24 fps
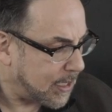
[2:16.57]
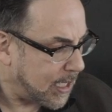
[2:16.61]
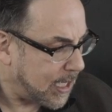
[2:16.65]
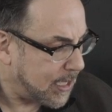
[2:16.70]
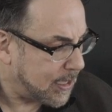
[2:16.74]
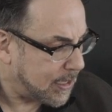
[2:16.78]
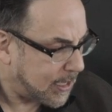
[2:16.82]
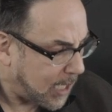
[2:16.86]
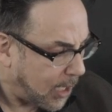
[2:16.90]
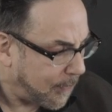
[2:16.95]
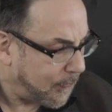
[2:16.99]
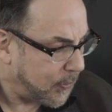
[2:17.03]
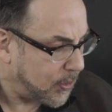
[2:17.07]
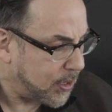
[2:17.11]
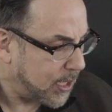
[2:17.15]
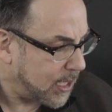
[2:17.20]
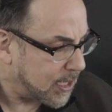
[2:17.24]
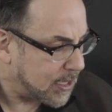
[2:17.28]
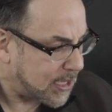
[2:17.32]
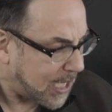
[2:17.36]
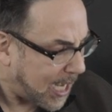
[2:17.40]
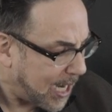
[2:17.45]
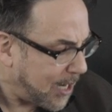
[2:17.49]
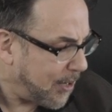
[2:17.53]
they cover the
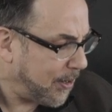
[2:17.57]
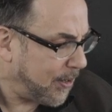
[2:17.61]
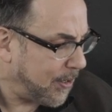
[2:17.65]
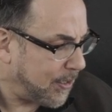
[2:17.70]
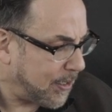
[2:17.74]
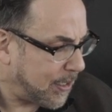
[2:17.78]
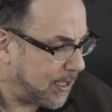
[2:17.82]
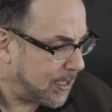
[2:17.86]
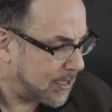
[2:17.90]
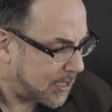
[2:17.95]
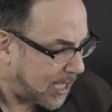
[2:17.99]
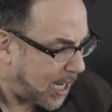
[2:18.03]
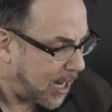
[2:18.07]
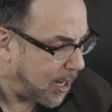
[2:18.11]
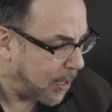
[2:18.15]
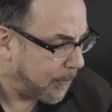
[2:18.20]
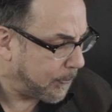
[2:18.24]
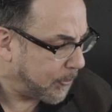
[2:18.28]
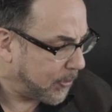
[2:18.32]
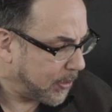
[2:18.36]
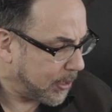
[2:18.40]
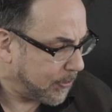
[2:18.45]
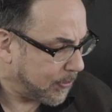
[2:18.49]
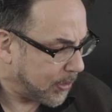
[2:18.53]
entire
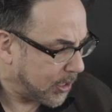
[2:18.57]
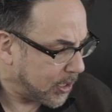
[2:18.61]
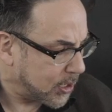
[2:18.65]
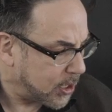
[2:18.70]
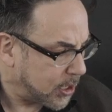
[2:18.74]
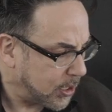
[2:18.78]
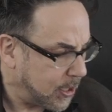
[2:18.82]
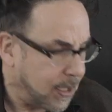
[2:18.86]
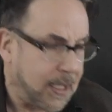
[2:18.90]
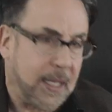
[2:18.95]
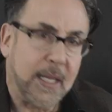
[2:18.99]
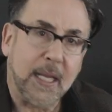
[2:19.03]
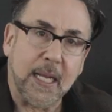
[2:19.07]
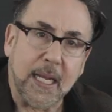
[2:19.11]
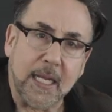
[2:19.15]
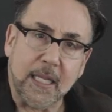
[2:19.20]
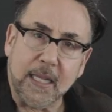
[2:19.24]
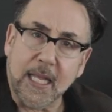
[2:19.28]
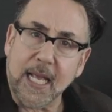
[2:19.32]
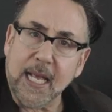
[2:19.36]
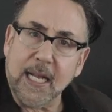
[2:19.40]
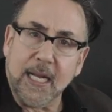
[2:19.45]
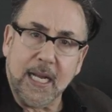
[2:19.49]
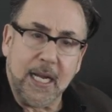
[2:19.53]
guitar pretty much
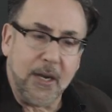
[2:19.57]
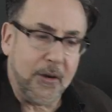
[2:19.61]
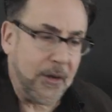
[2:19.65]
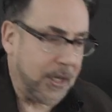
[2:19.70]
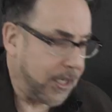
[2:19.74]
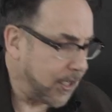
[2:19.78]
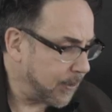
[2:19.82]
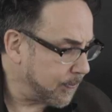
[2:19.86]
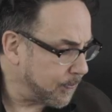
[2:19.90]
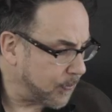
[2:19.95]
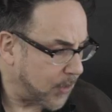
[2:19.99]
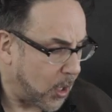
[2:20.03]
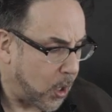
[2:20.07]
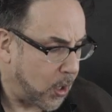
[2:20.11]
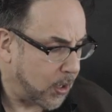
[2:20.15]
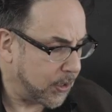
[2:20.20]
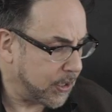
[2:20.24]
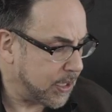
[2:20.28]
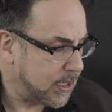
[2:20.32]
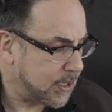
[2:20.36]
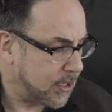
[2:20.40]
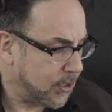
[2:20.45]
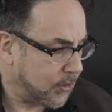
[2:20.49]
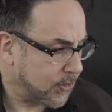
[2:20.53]
in that area, all
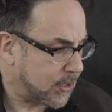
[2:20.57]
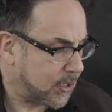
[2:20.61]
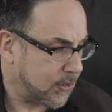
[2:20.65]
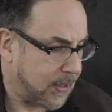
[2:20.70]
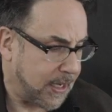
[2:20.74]
these notes.